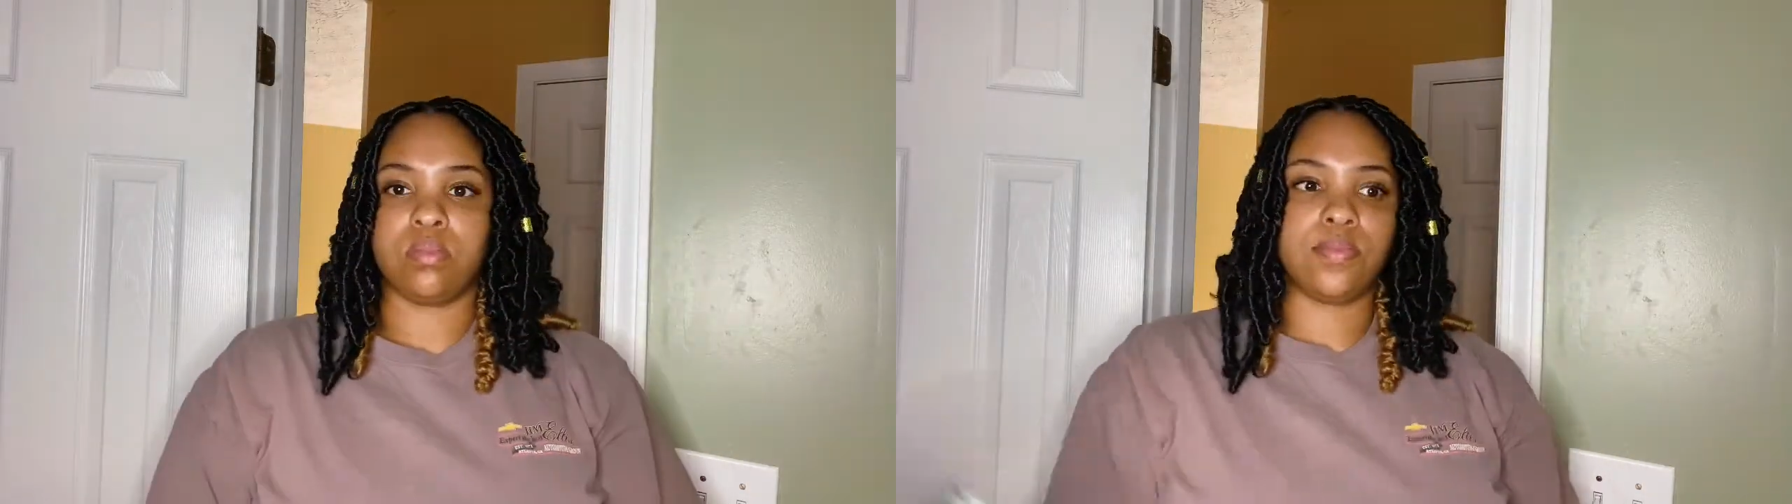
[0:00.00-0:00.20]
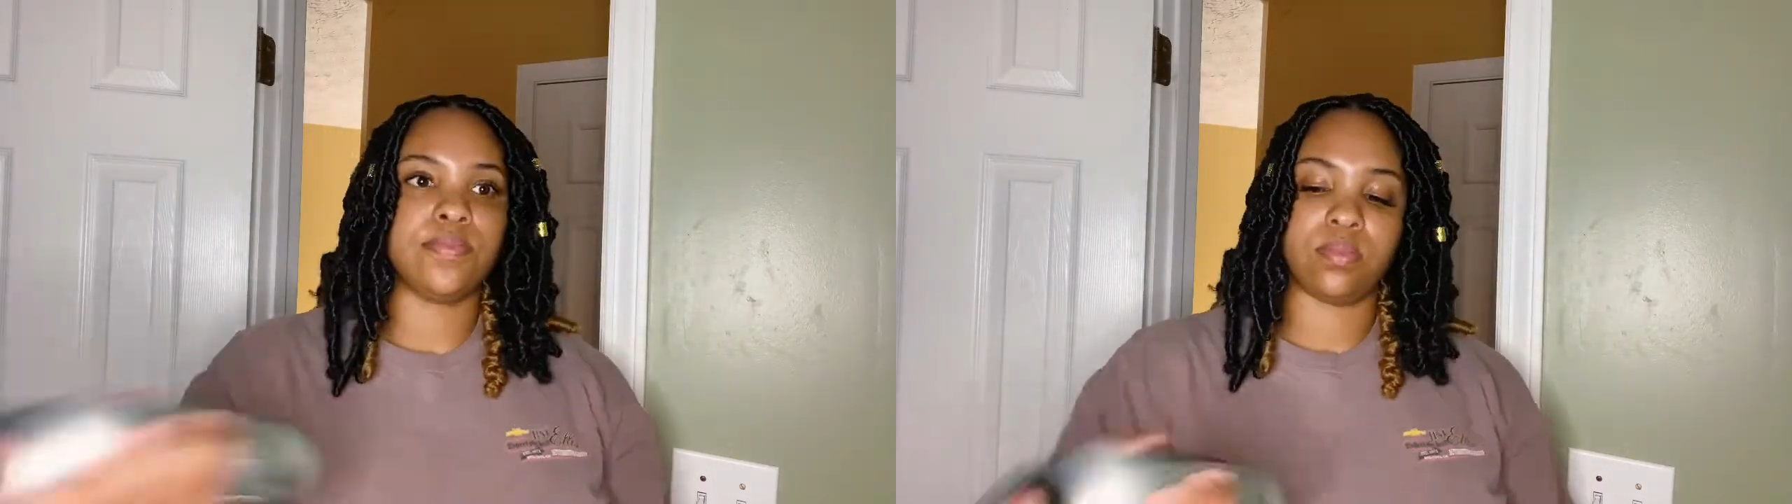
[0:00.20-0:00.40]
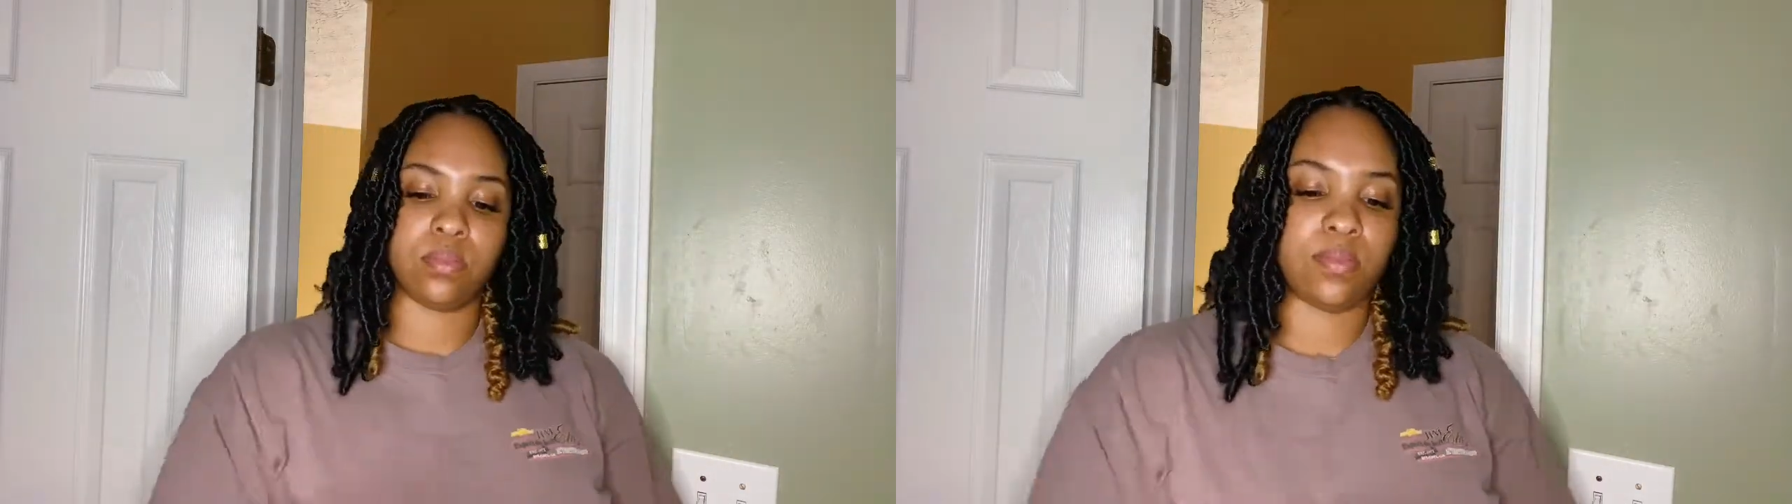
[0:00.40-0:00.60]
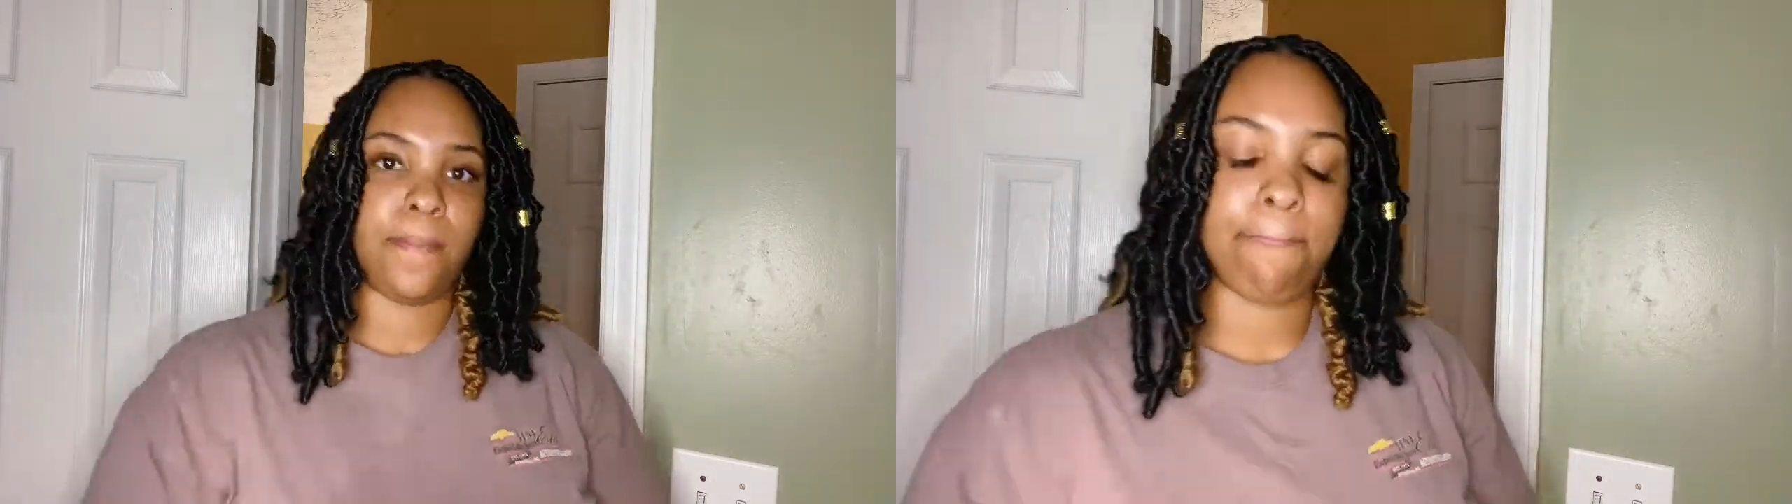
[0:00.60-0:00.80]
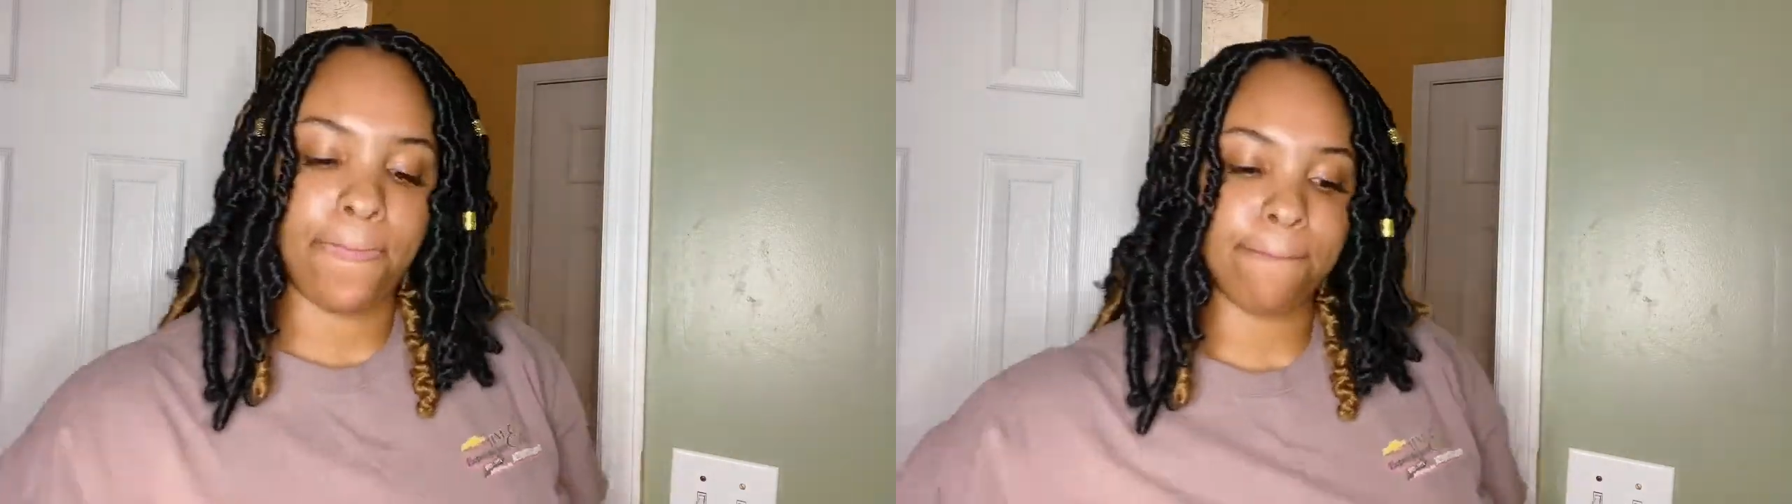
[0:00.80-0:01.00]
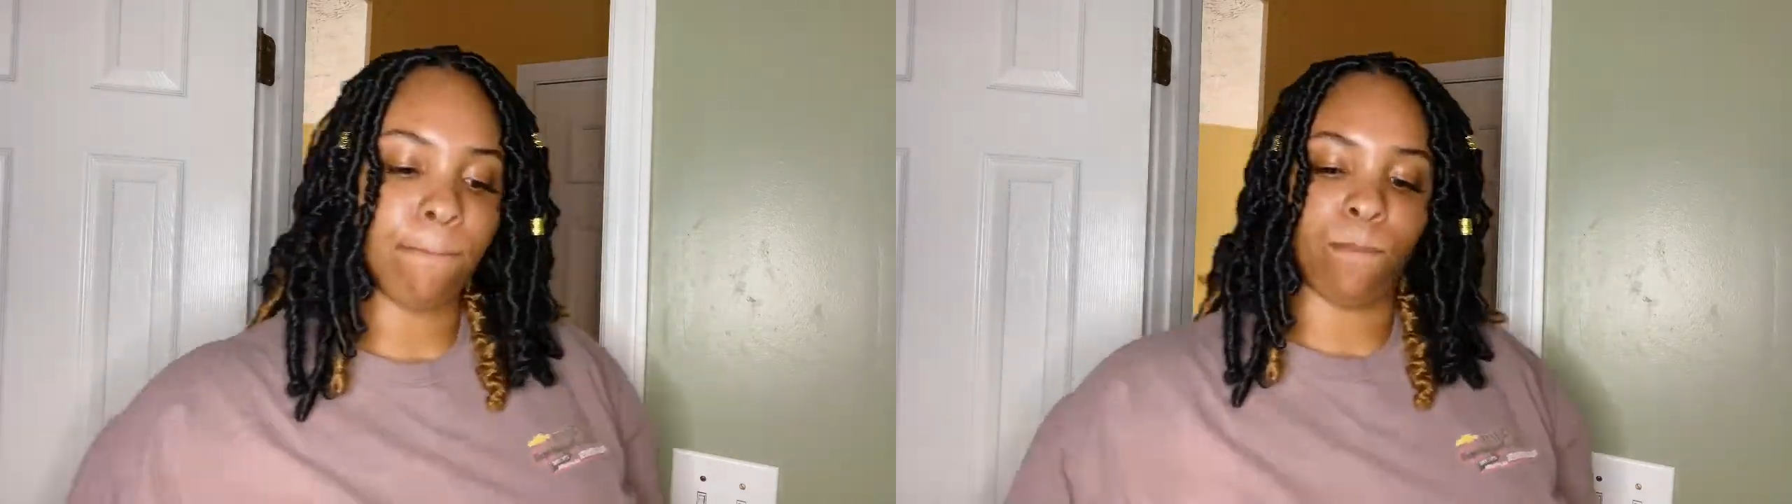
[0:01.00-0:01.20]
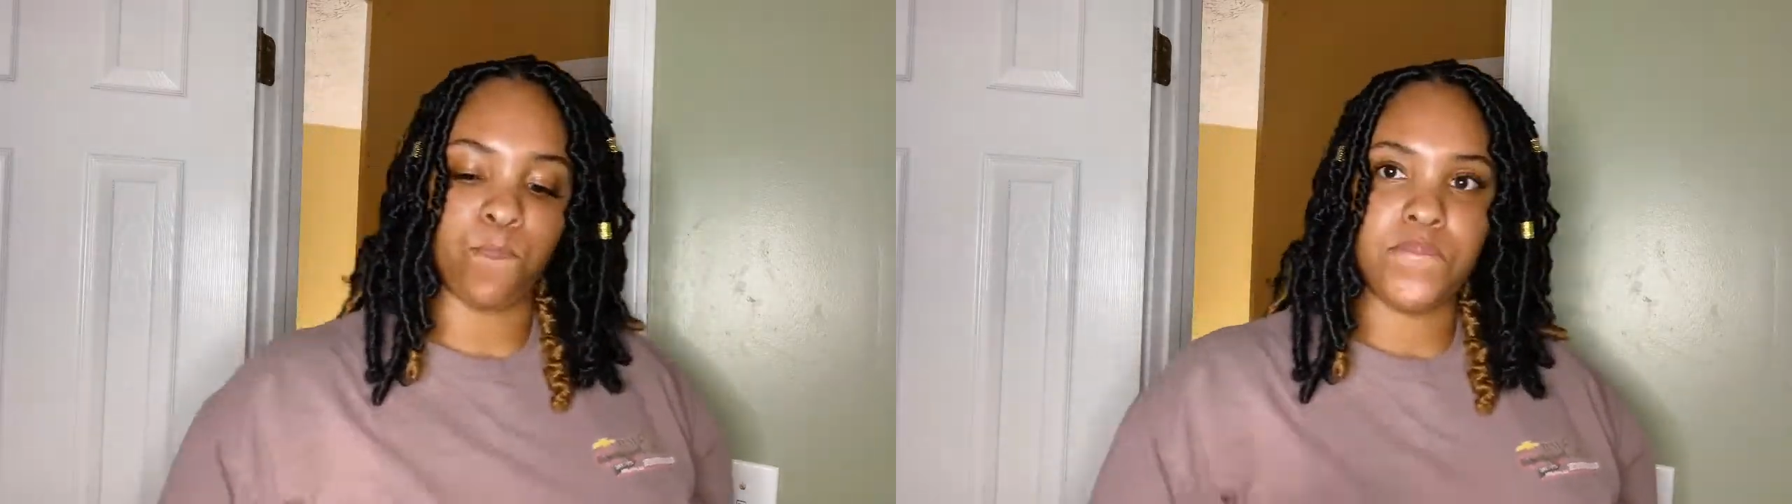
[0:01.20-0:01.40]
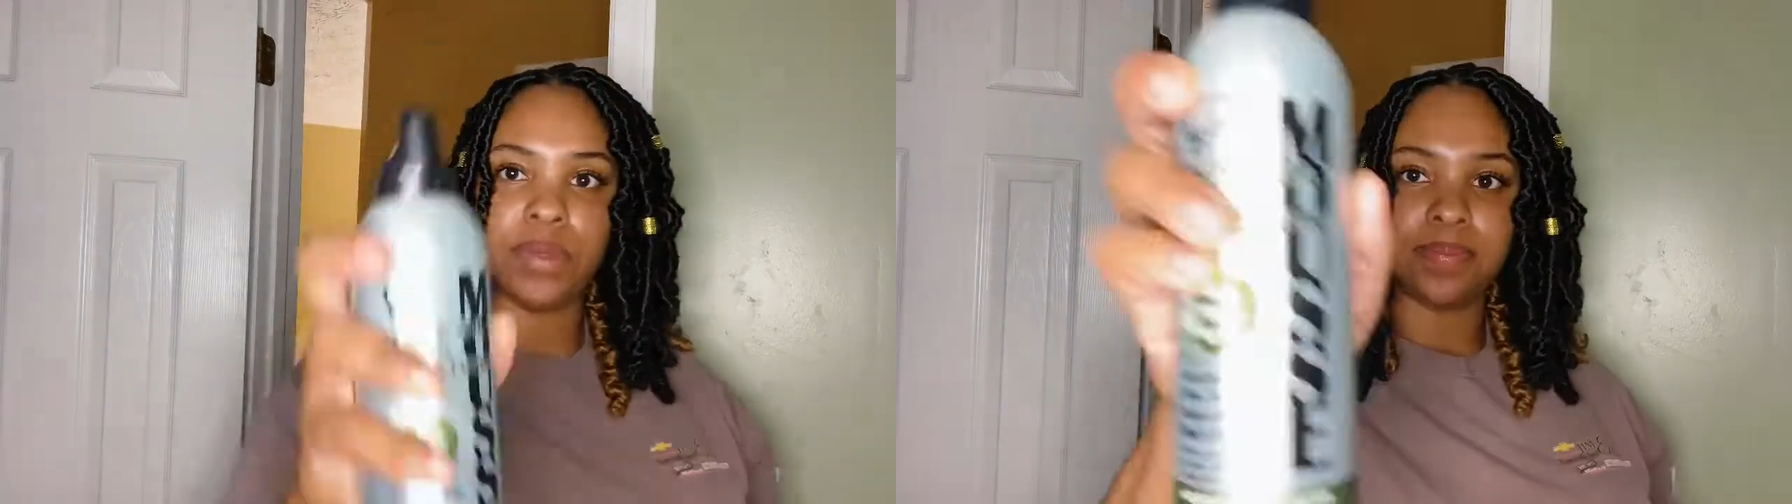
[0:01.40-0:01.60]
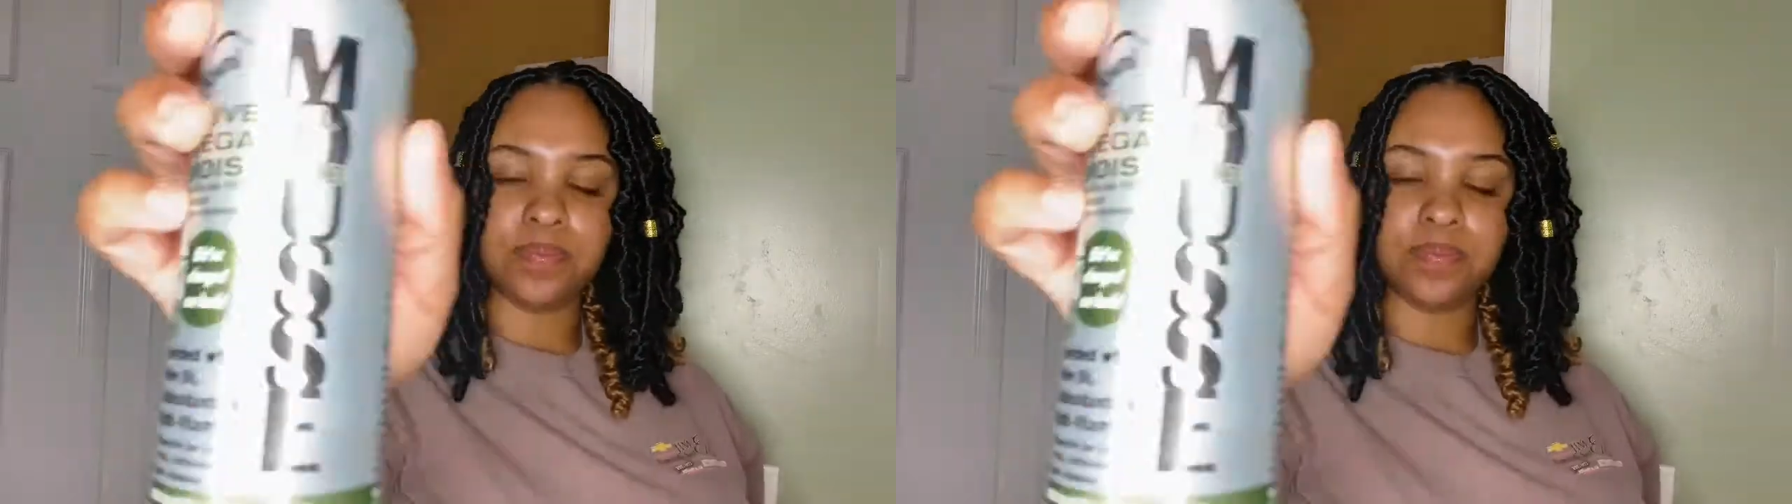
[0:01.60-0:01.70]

and I'm going to add it